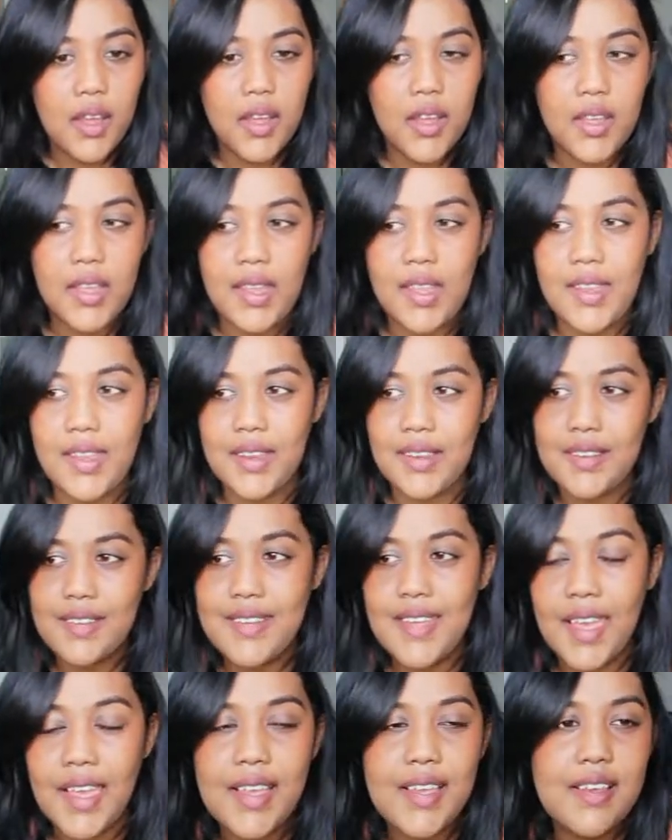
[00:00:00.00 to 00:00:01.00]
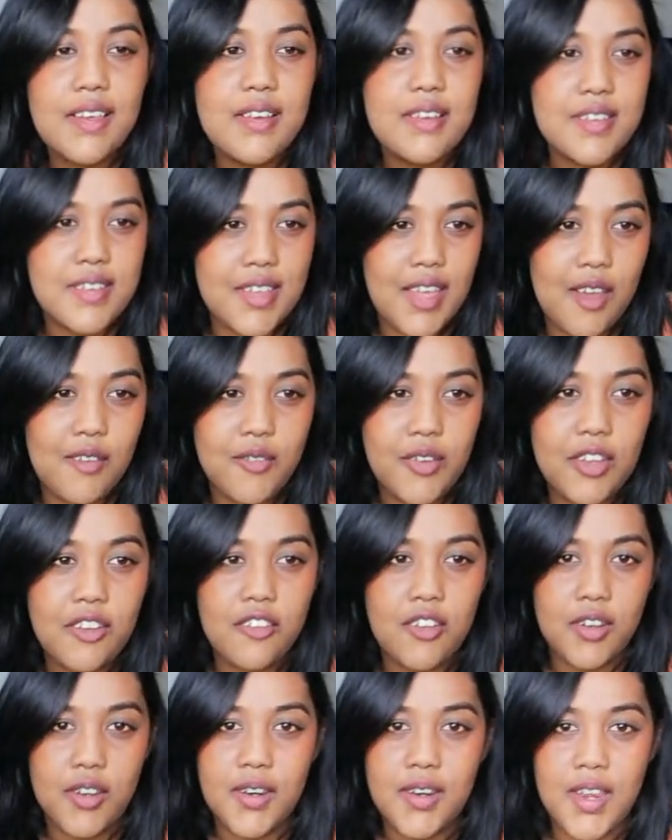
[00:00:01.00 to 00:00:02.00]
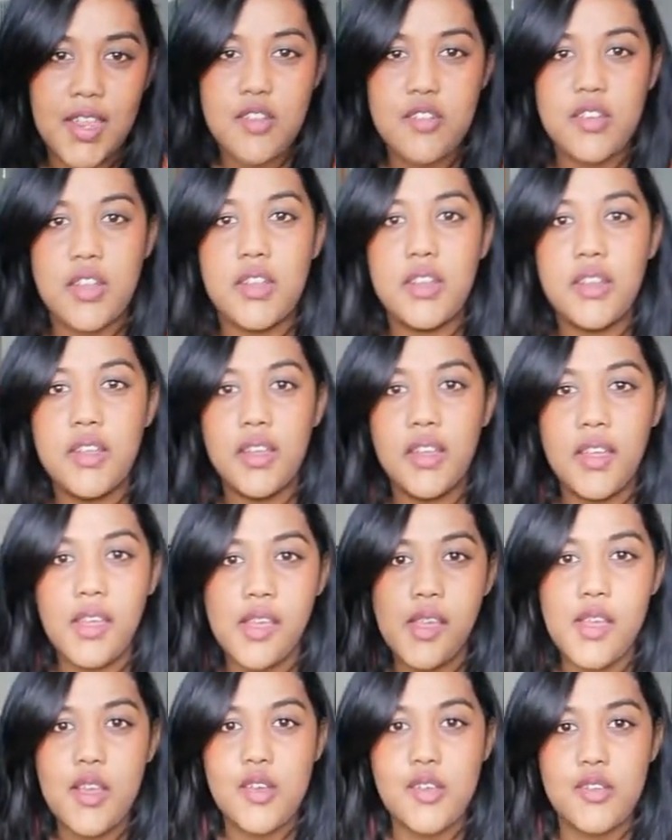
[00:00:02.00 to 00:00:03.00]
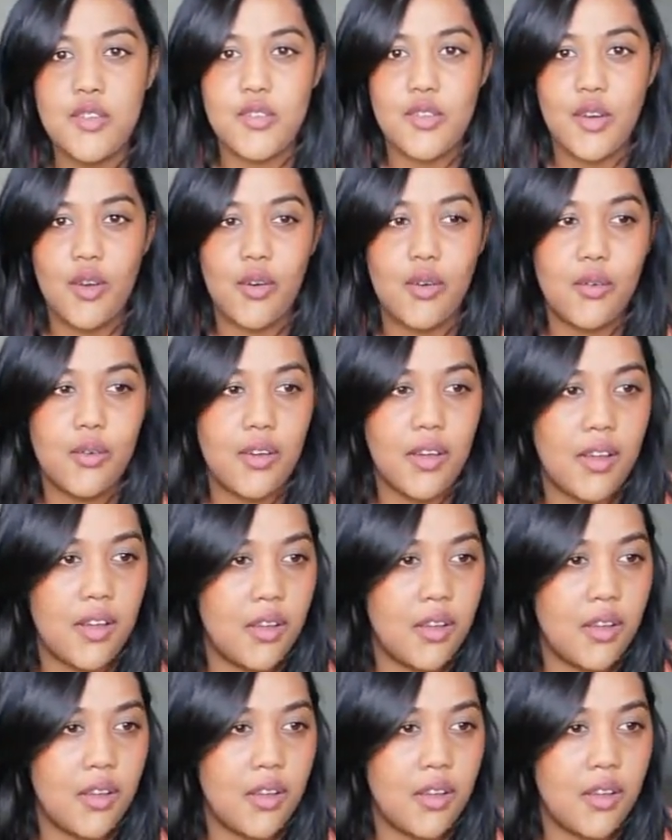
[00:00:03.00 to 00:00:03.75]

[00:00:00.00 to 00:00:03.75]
a tech savvy generation. So